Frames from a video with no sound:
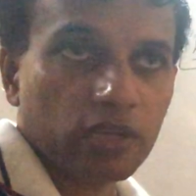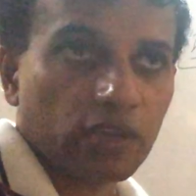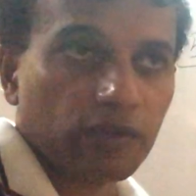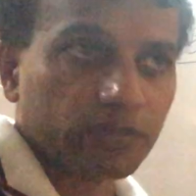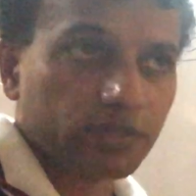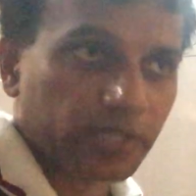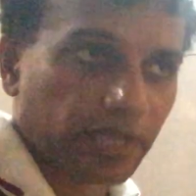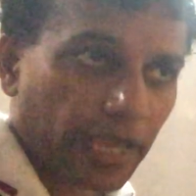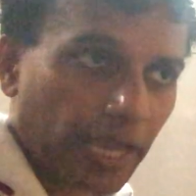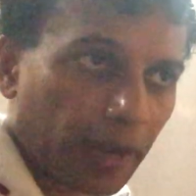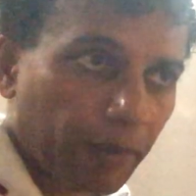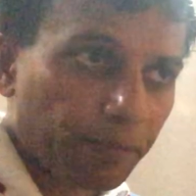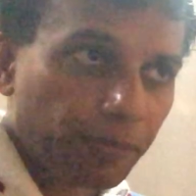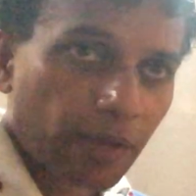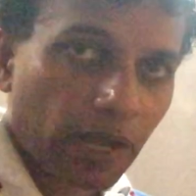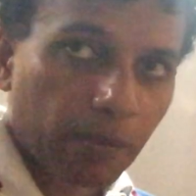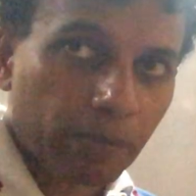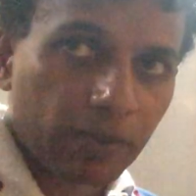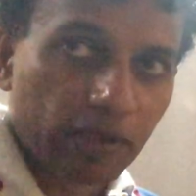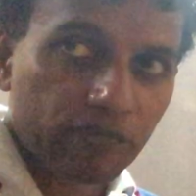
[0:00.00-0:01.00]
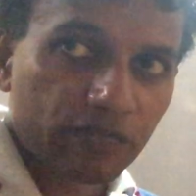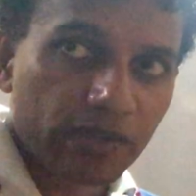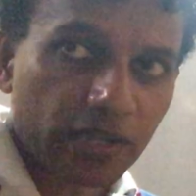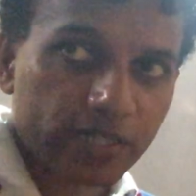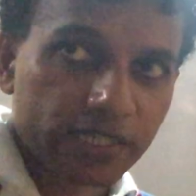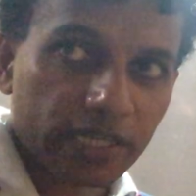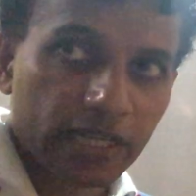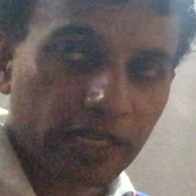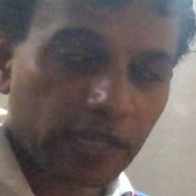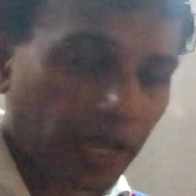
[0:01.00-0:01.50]
Same number, if they
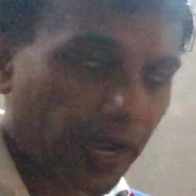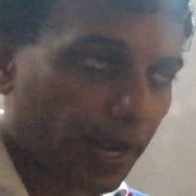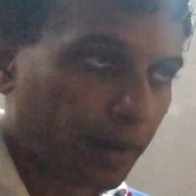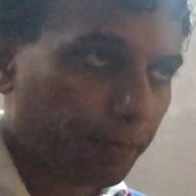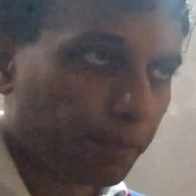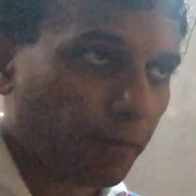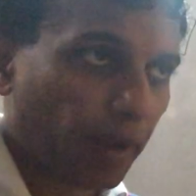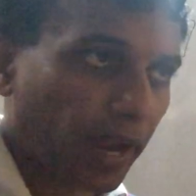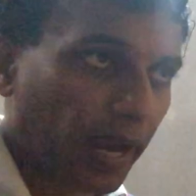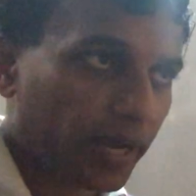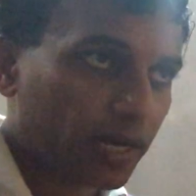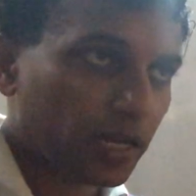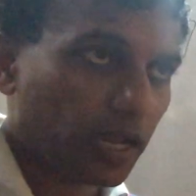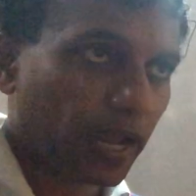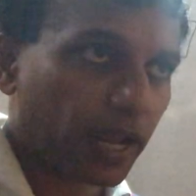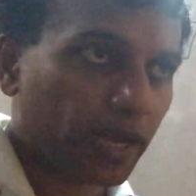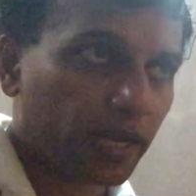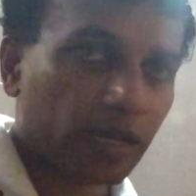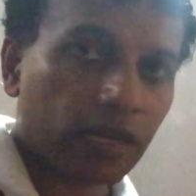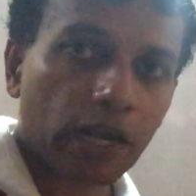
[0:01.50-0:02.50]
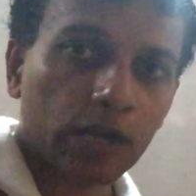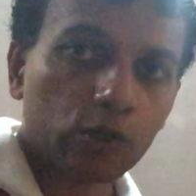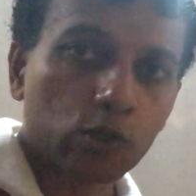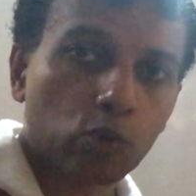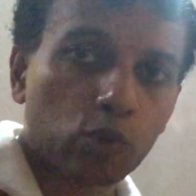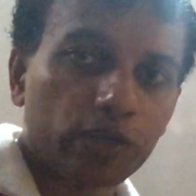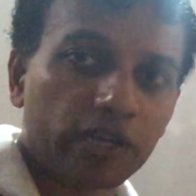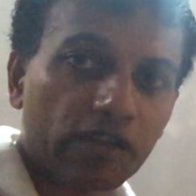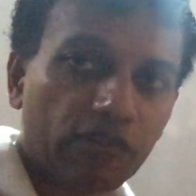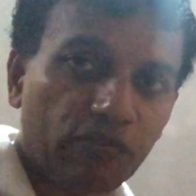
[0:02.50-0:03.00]
say m and n are
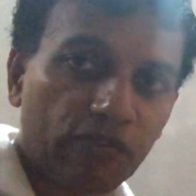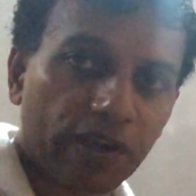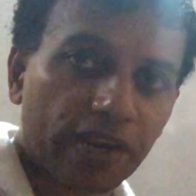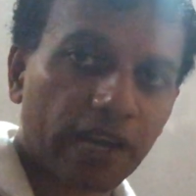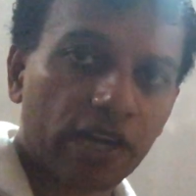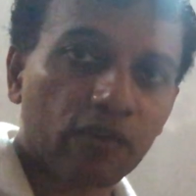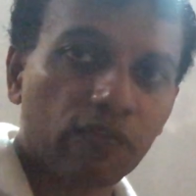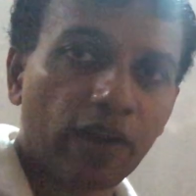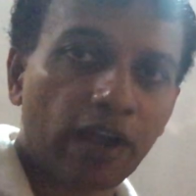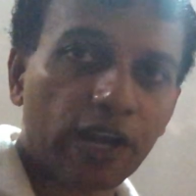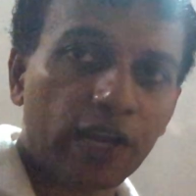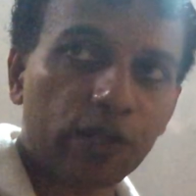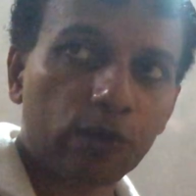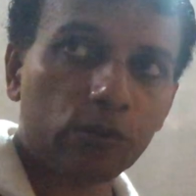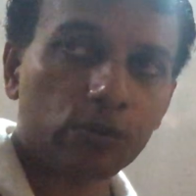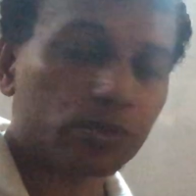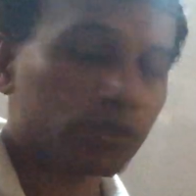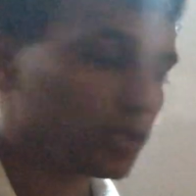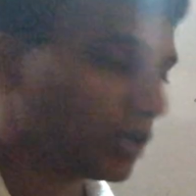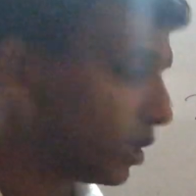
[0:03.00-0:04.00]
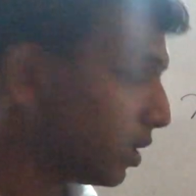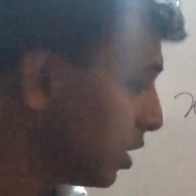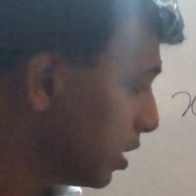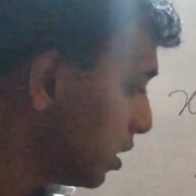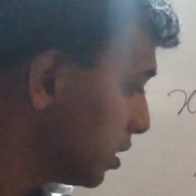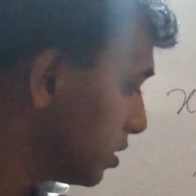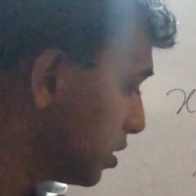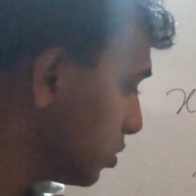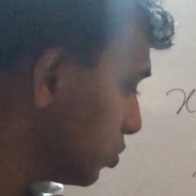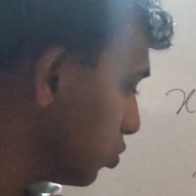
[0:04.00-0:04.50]
two different values,
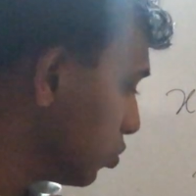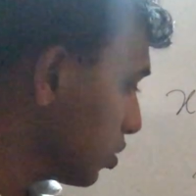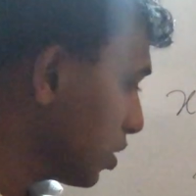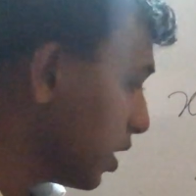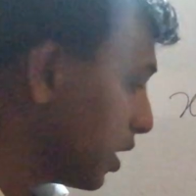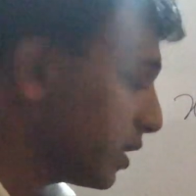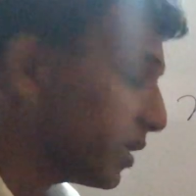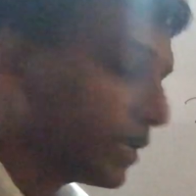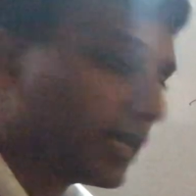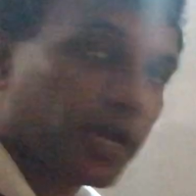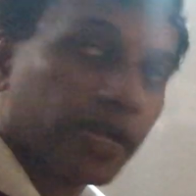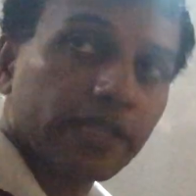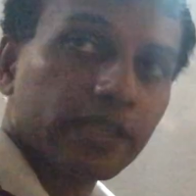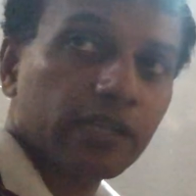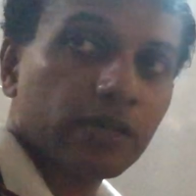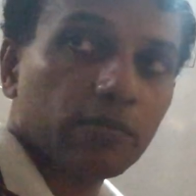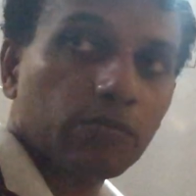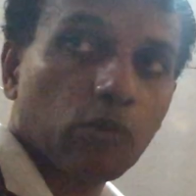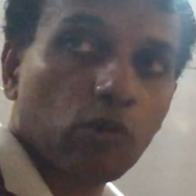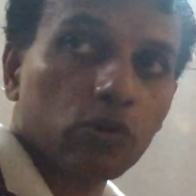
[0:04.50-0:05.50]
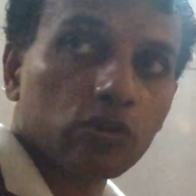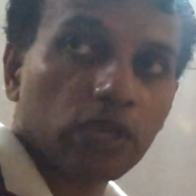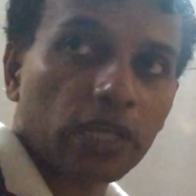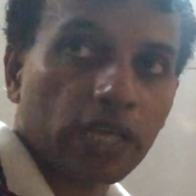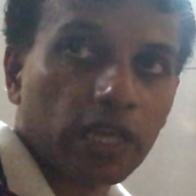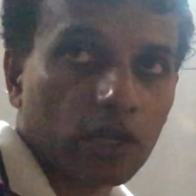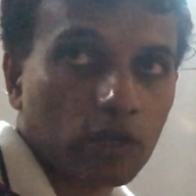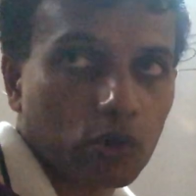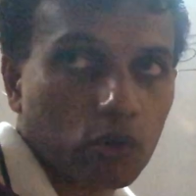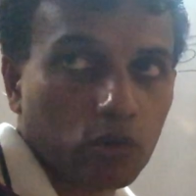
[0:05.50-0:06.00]
then you can't take the both
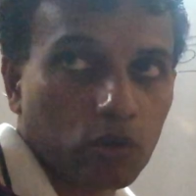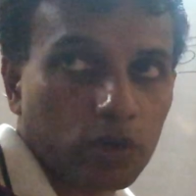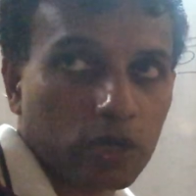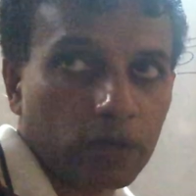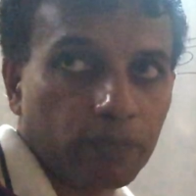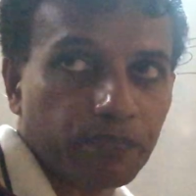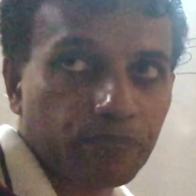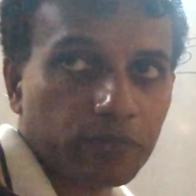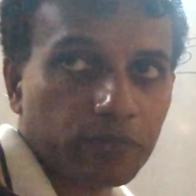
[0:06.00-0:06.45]
equal.